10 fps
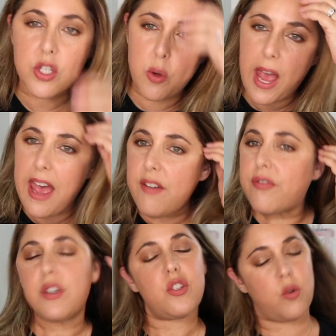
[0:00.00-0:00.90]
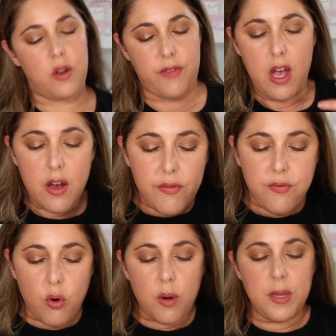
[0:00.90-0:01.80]
So every sort of
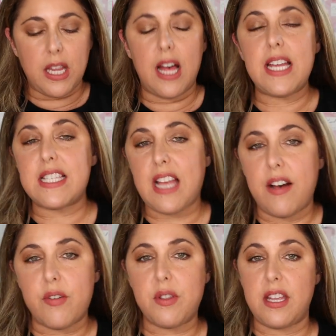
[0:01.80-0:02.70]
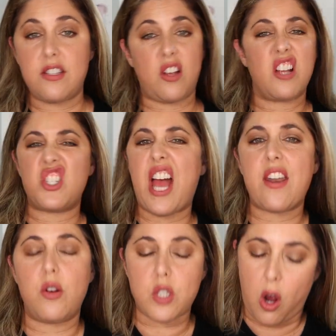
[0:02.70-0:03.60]
formula is covered. These
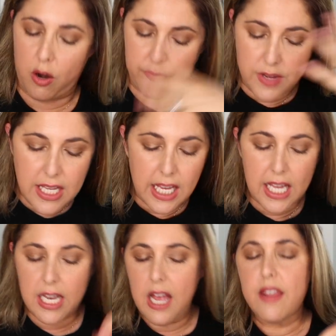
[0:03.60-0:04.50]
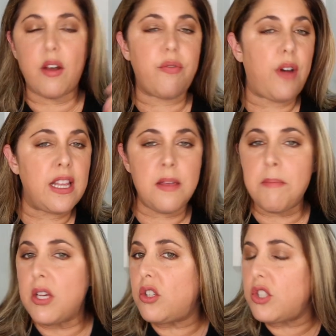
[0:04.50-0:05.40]
shadows are vegan, they're finely
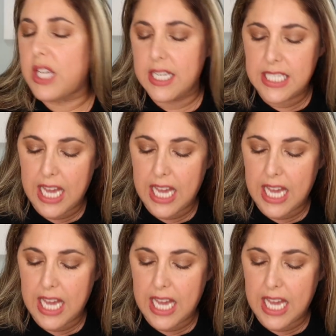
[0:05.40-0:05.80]
milled and